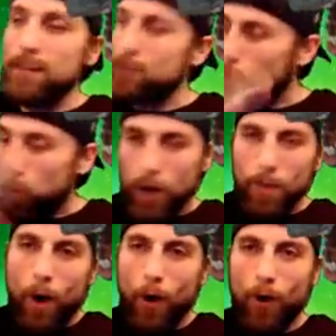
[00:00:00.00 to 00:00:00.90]

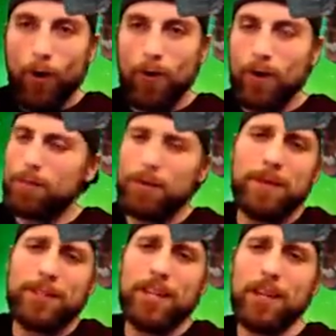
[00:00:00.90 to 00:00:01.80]
wormhole, or pretty
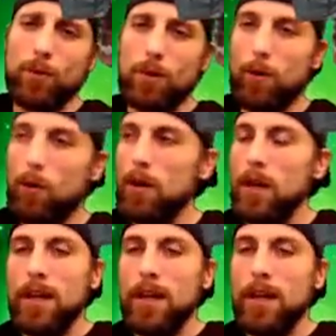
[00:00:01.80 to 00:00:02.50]
much any wormhole,